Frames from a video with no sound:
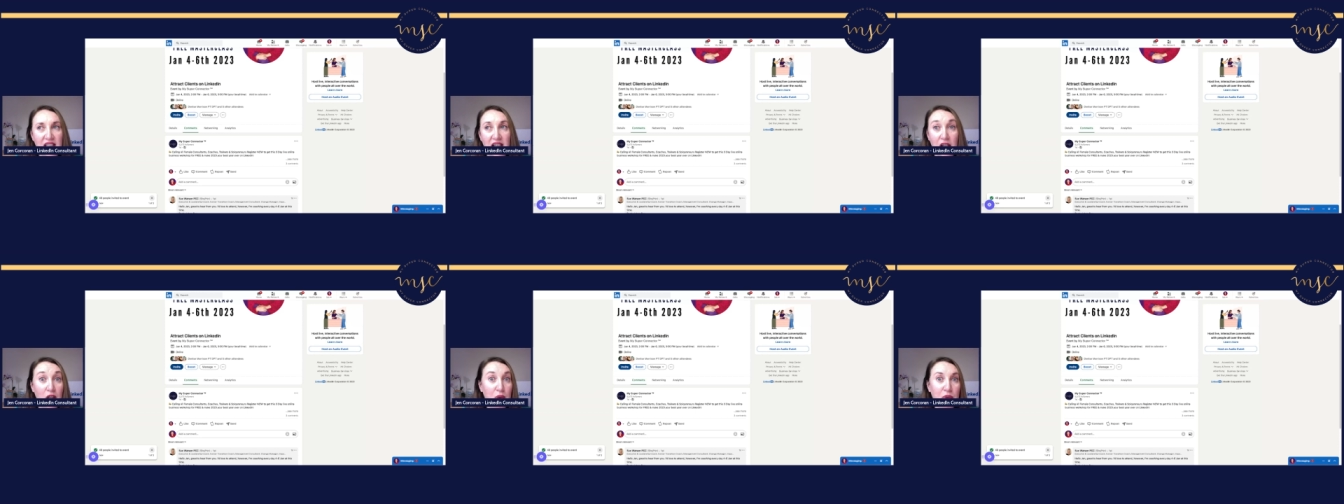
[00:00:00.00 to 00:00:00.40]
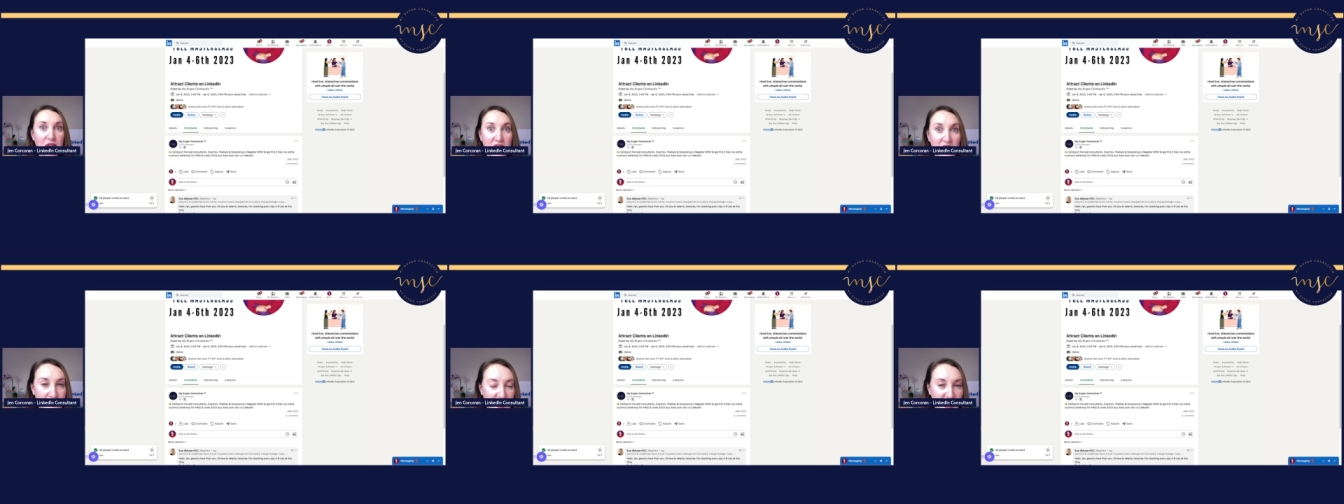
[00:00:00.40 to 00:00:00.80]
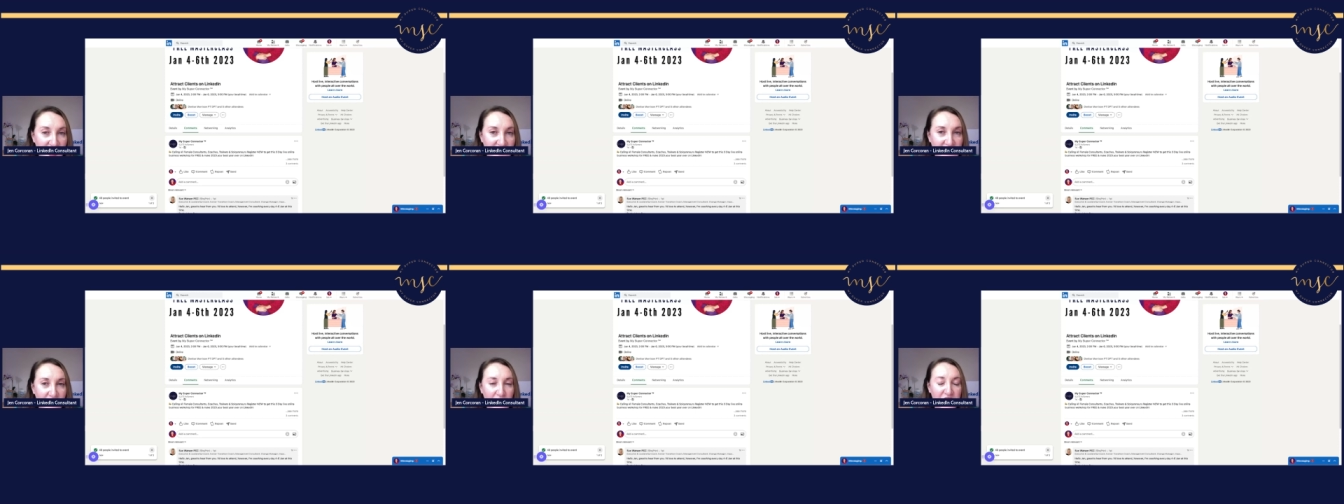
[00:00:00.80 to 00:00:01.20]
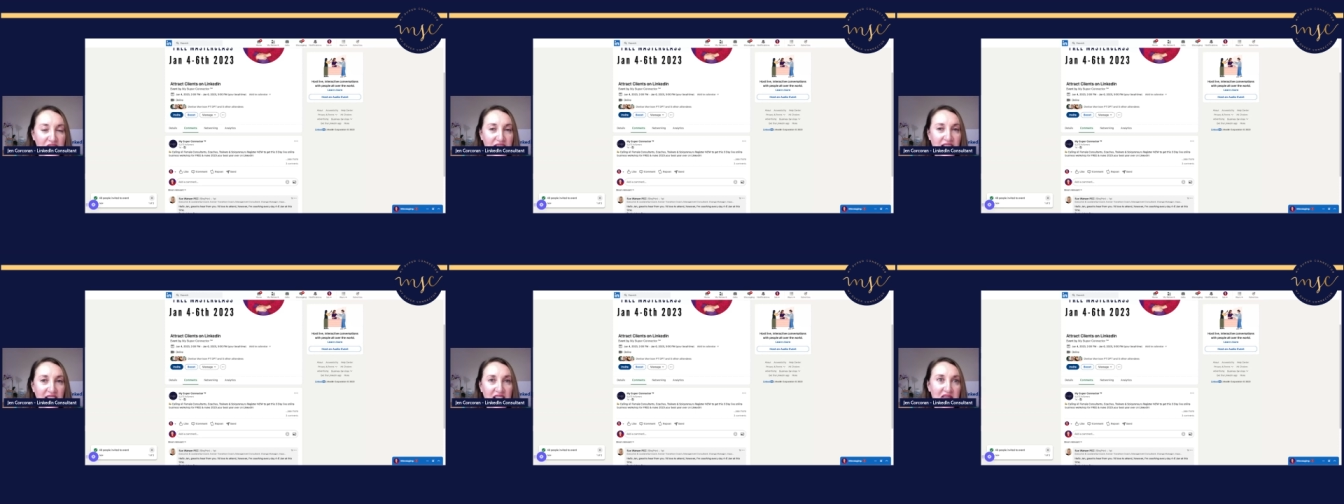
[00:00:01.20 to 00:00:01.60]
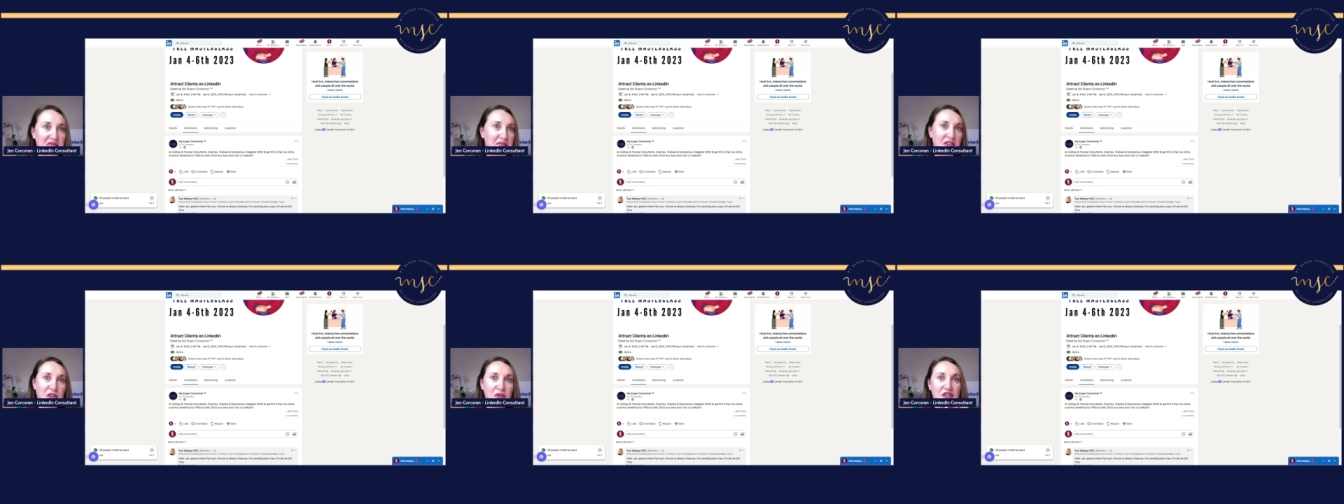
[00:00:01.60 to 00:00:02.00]
a, local event obviously
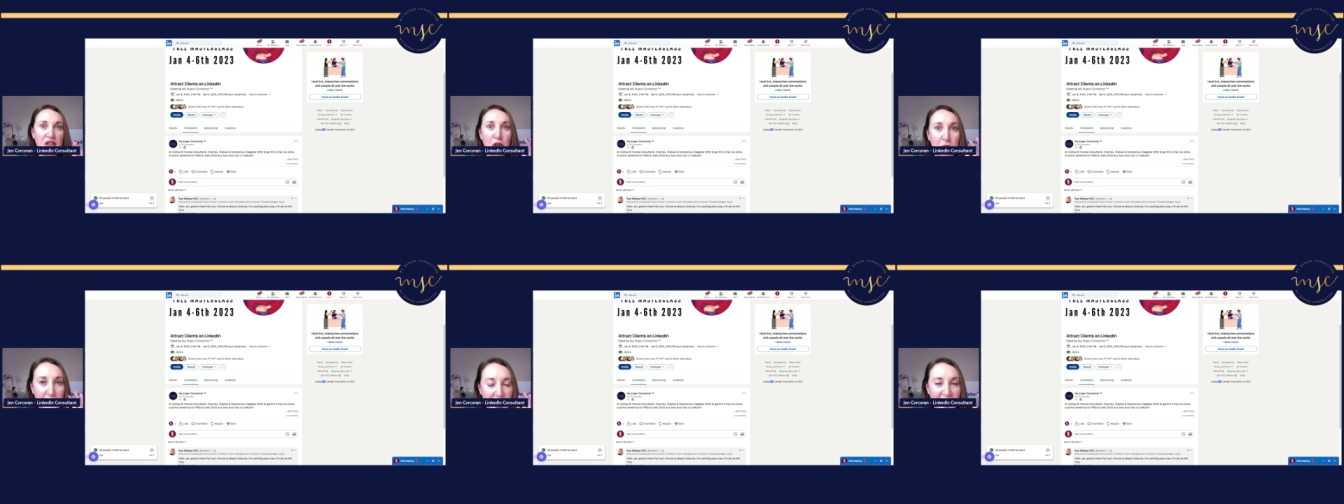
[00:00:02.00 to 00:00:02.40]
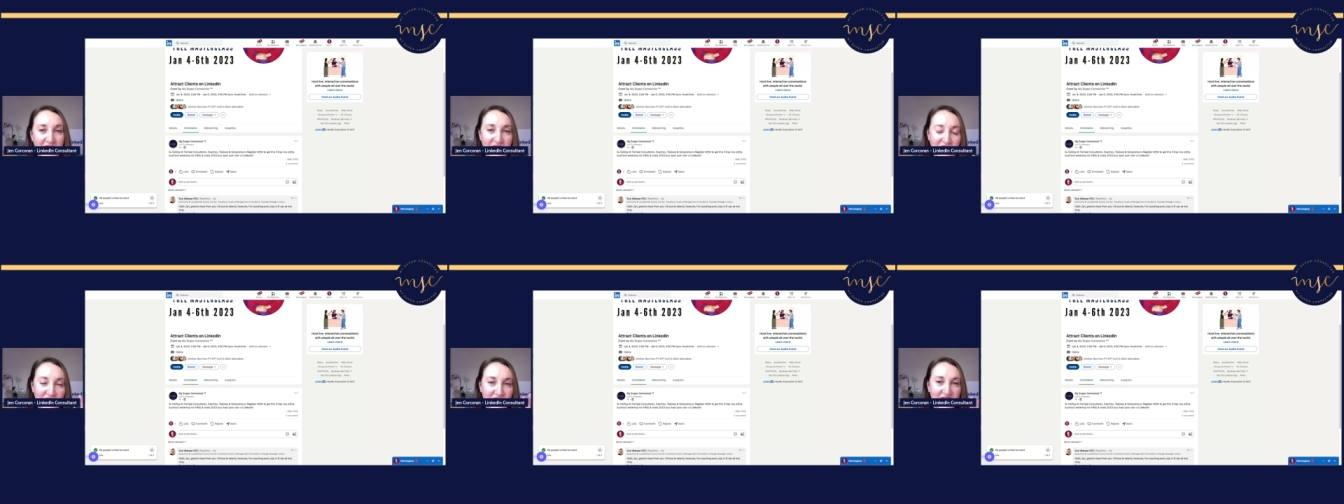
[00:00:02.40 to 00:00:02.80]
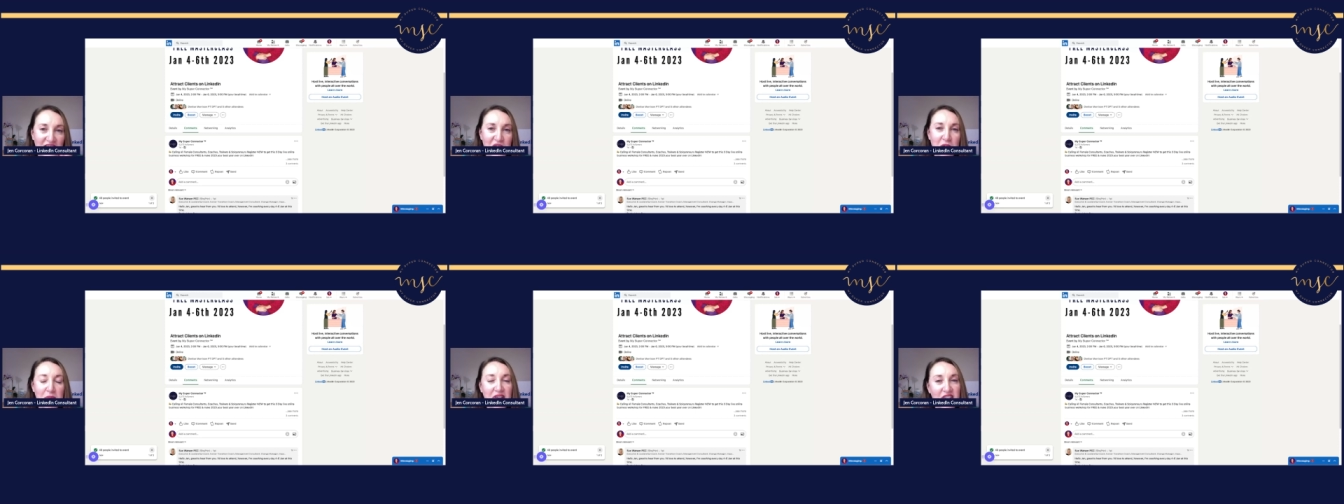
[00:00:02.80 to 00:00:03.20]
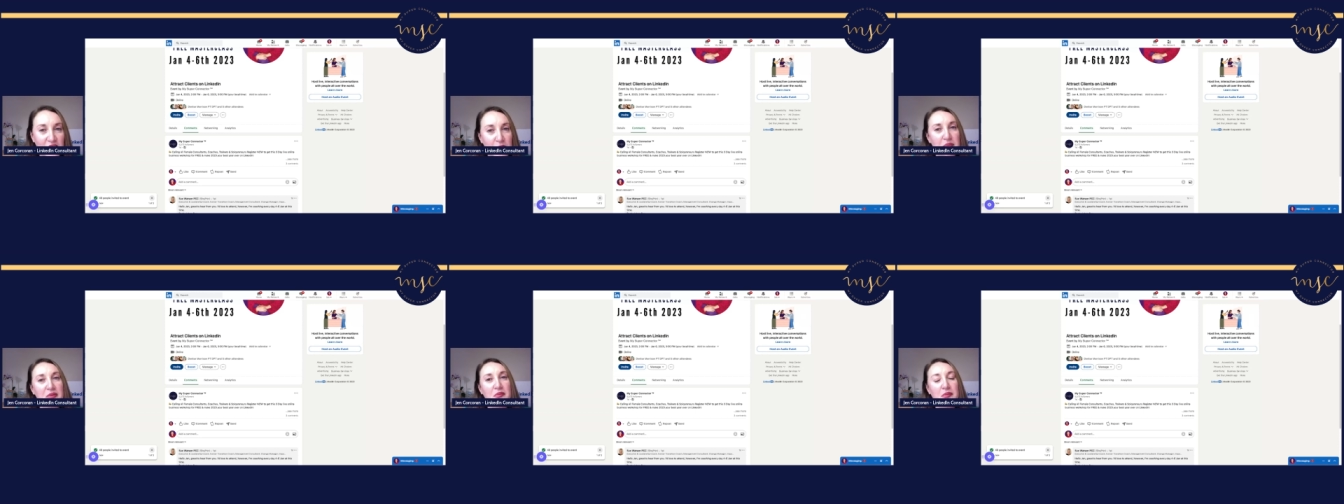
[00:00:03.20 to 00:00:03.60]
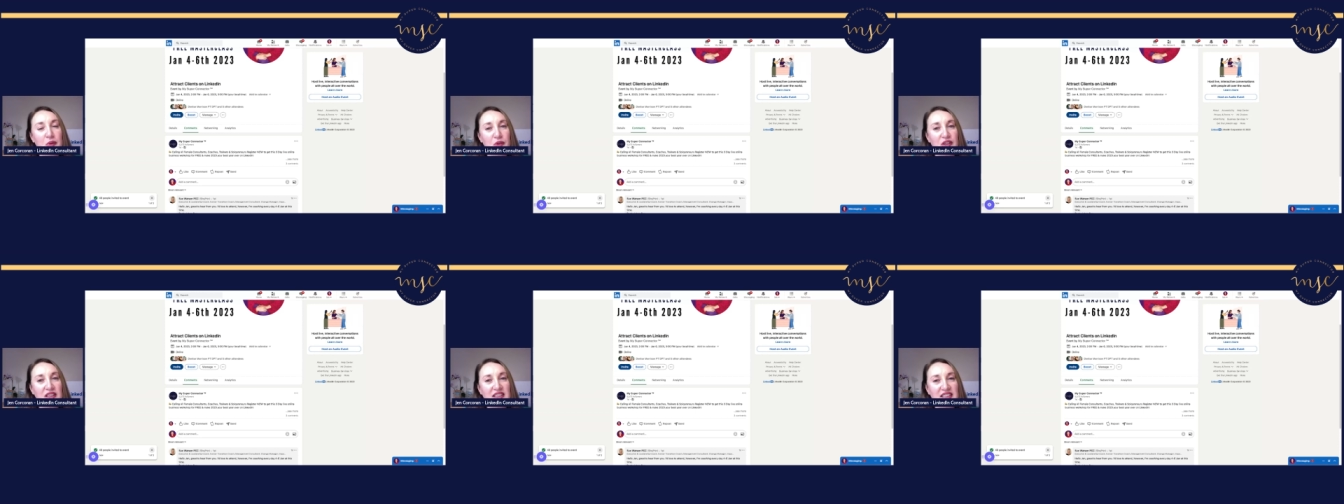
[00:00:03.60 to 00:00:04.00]
use the location it's going to be super
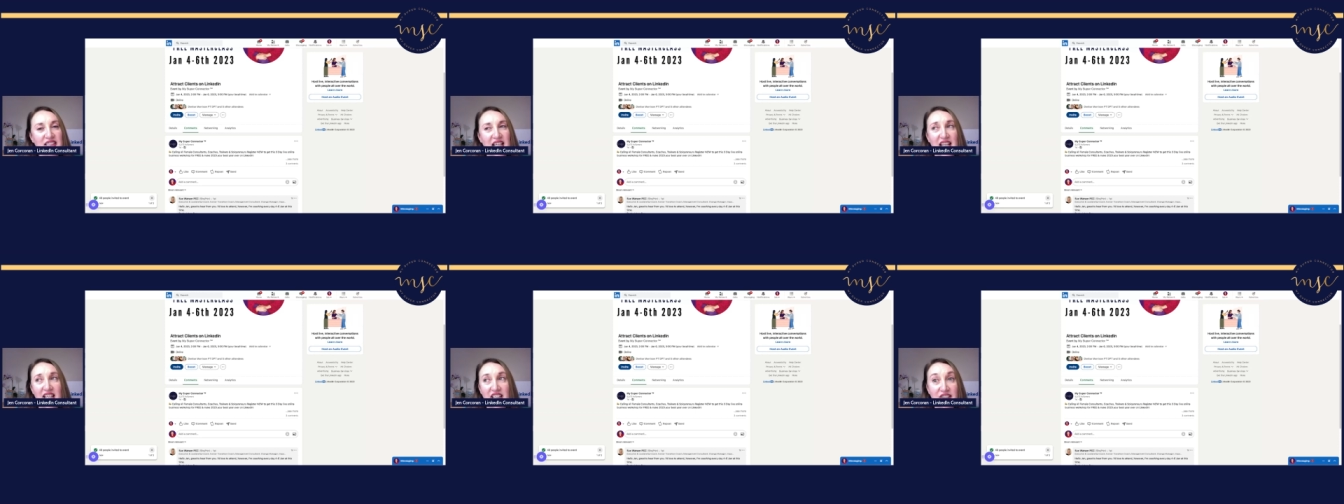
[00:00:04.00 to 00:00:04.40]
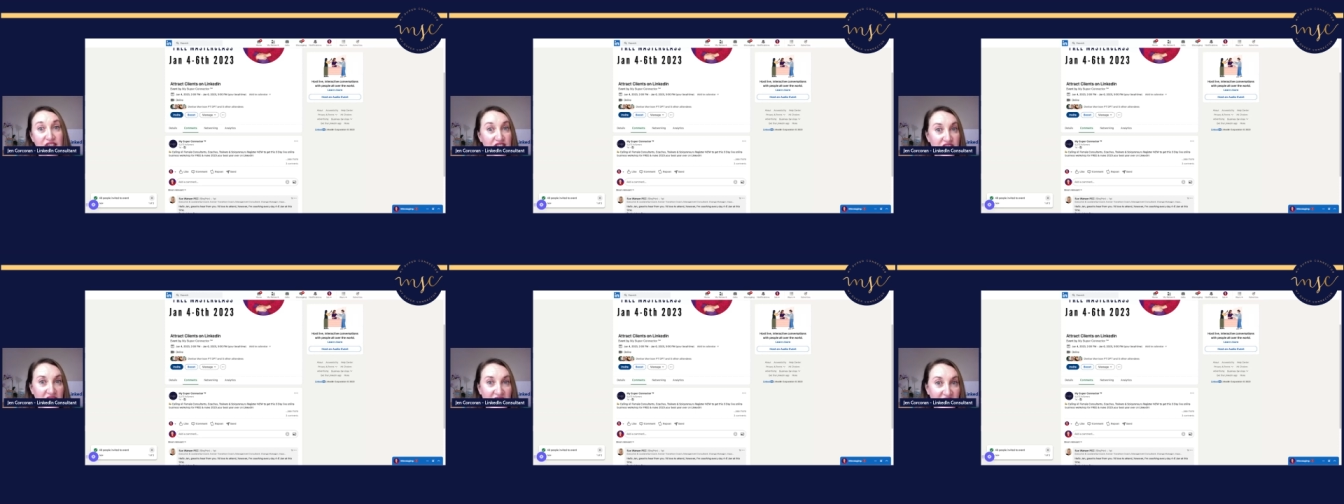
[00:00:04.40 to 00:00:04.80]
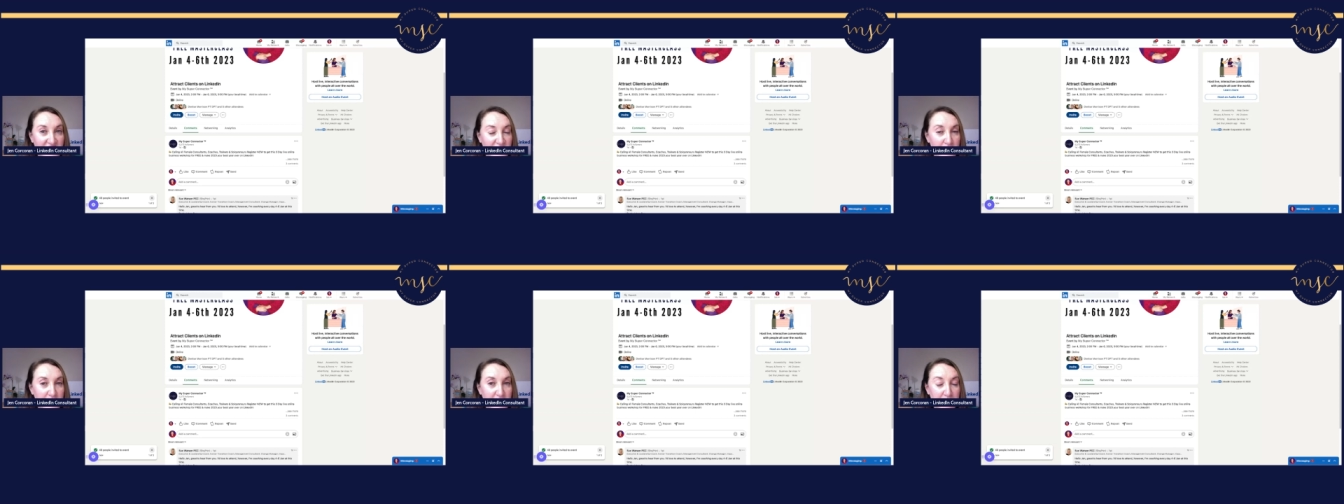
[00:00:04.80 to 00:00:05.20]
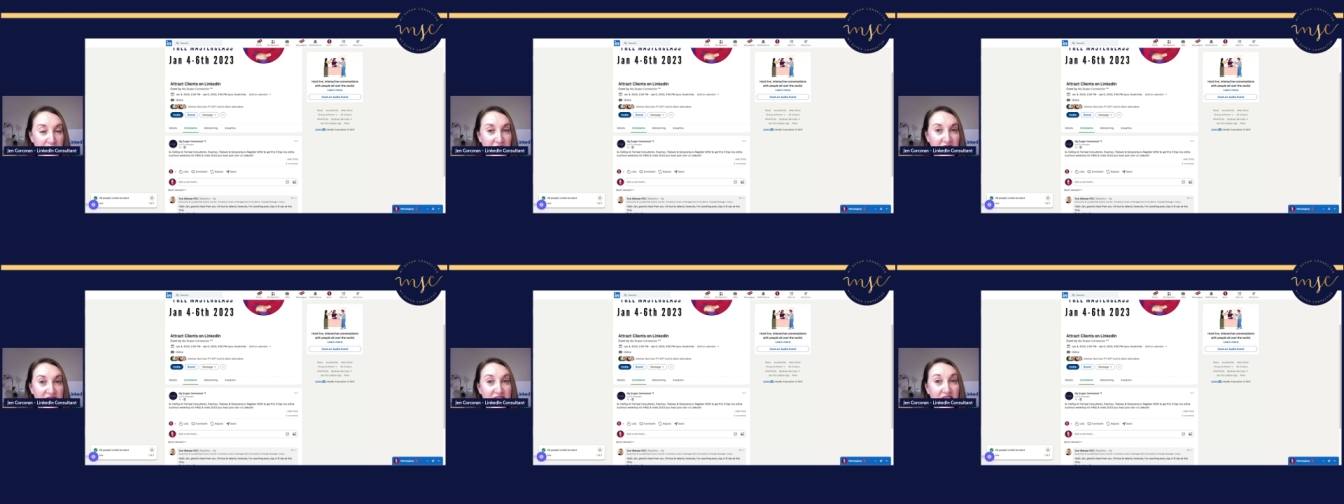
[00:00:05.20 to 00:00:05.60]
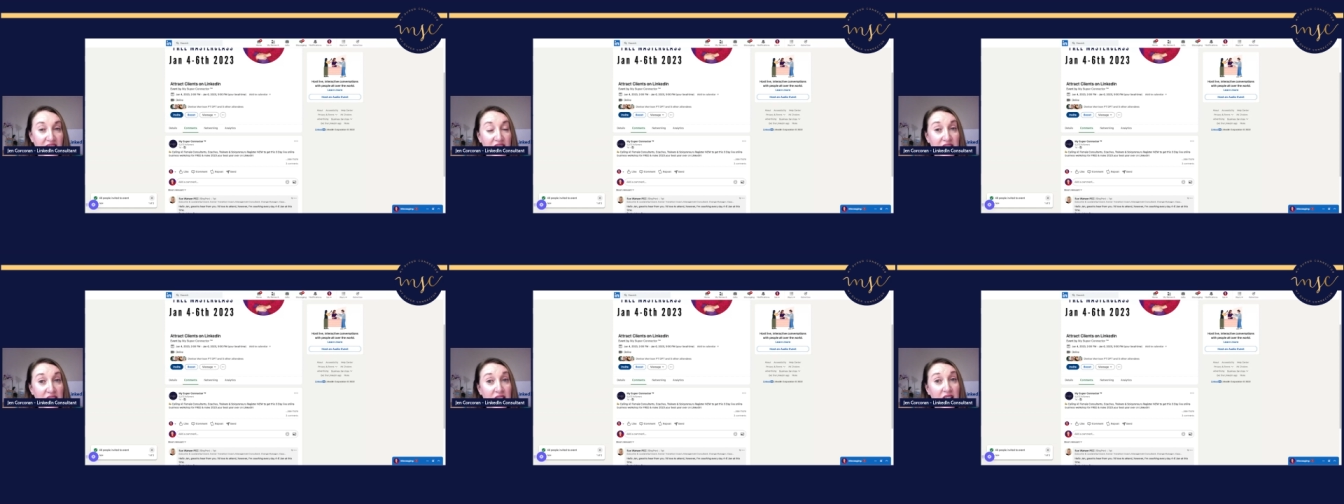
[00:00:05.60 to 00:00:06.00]
important if you're targeting people at a
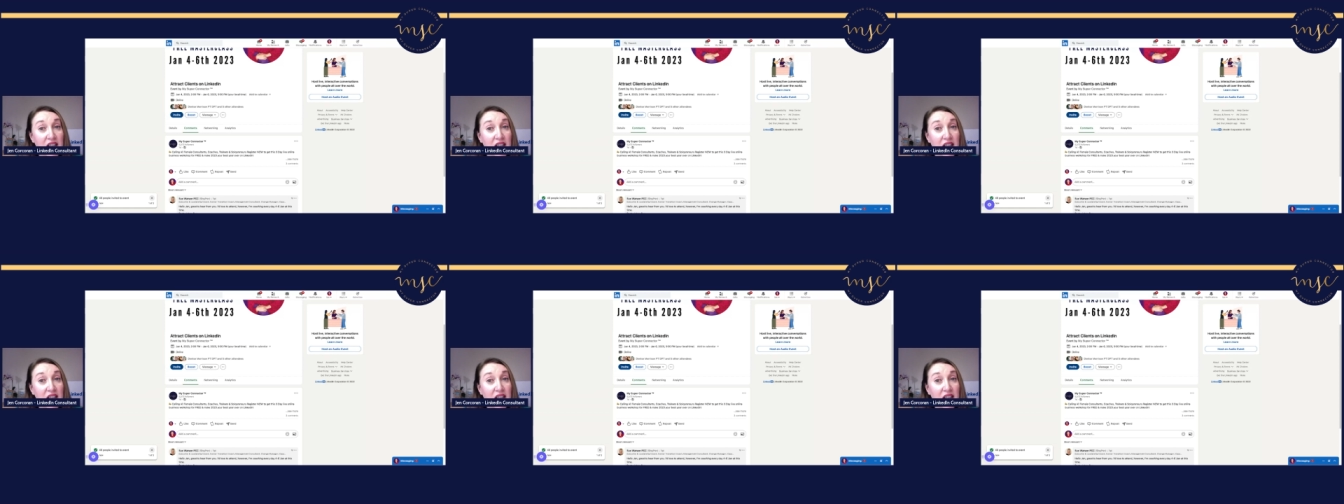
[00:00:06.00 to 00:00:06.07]
certain